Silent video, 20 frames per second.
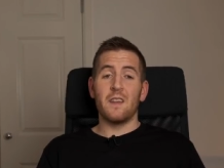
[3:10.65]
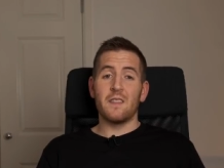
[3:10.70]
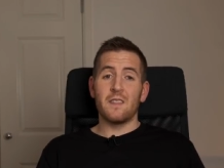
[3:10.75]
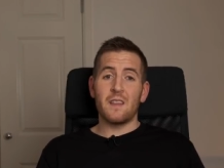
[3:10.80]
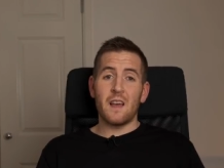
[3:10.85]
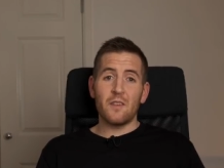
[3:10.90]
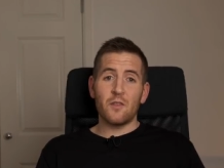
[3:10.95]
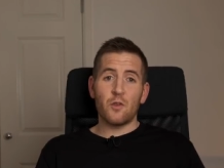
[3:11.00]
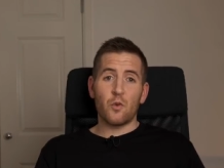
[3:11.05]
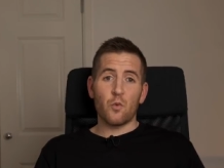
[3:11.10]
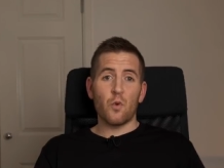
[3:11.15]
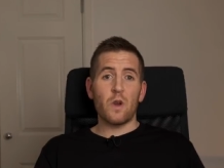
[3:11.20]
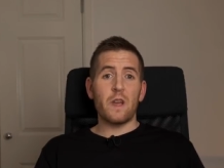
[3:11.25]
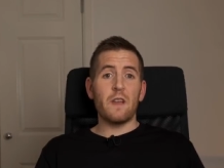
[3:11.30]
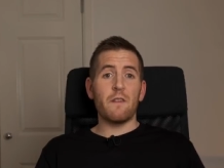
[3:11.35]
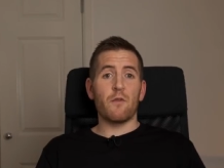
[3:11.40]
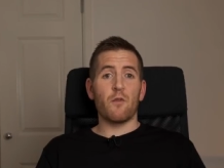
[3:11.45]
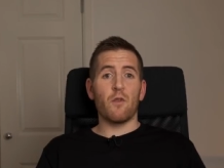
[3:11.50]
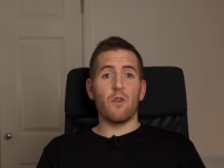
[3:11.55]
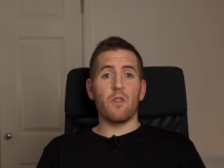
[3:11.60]
That's
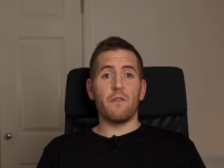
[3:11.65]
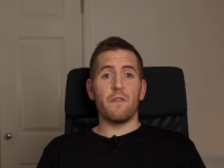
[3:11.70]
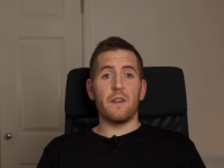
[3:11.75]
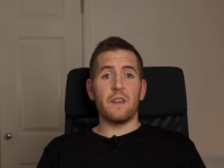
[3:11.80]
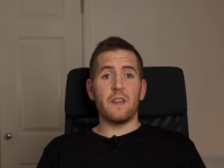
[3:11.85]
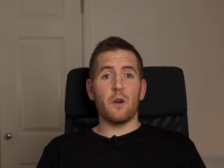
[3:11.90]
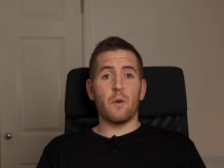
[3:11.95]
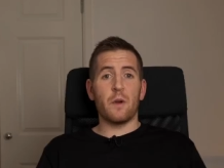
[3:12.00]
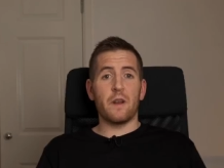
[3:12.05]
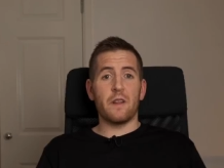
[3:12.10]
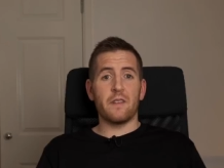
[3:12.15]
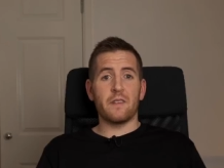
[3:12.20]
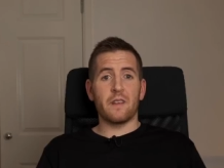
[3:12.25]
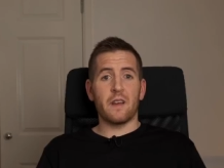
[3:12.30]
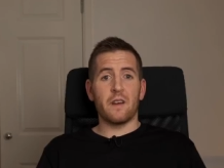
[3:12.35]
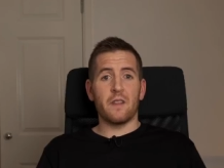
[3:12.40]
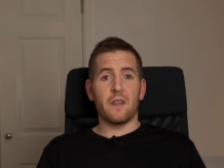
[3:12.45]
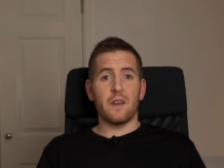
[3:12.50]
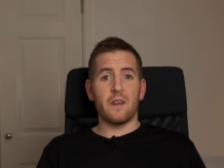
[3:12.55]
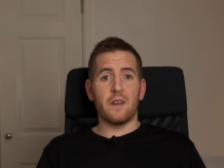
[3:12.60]
great for all the video editors
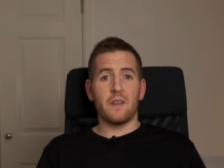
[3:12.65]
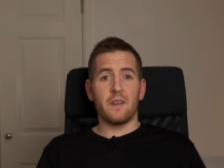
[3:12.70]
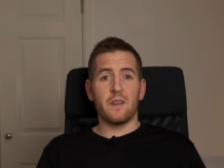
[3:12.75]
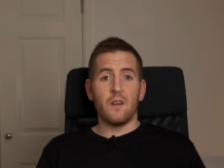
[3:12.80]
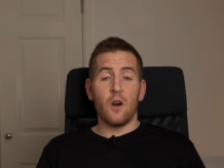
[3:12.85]
out there.